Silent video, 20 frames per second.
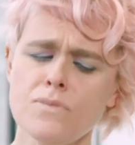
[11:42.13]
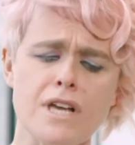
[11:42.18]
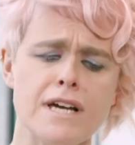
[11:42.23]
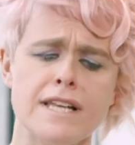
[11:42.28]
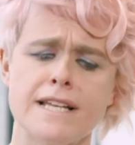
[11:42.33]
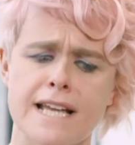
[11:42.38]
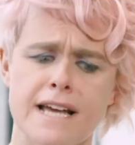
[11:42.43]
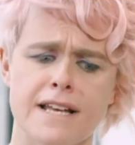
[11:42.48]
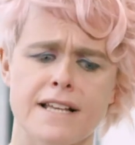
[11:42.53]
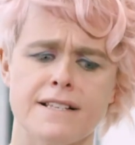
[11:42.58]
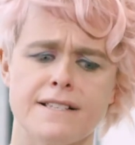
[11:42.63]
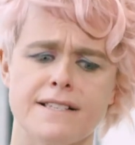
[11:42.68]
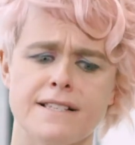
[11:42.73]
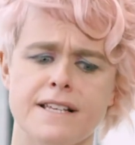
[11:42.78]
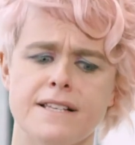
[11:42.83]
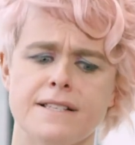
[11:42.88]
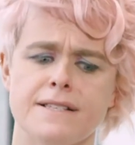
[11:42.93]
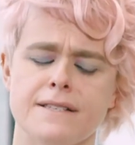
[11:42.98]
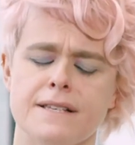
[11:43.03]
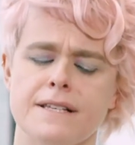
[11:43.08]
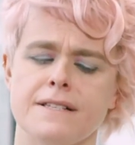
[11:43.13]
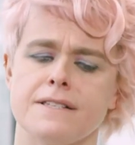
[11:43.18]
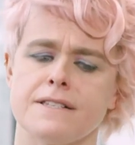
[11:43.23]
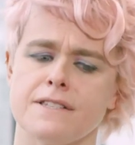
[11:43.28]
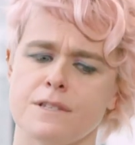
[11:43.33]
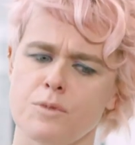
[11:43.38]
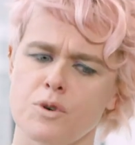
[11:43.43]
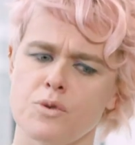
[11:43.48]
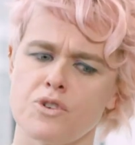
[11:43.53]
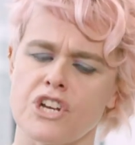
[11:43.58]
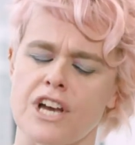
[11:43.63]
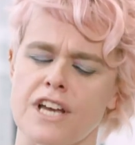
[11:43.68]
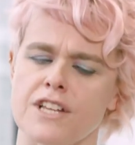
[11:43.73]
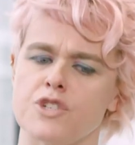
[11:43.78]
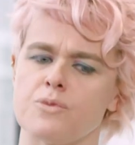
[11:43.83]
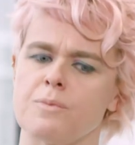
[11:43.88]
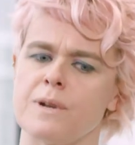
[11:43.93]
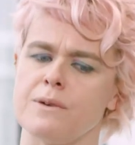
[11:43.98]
And again, it's a small change,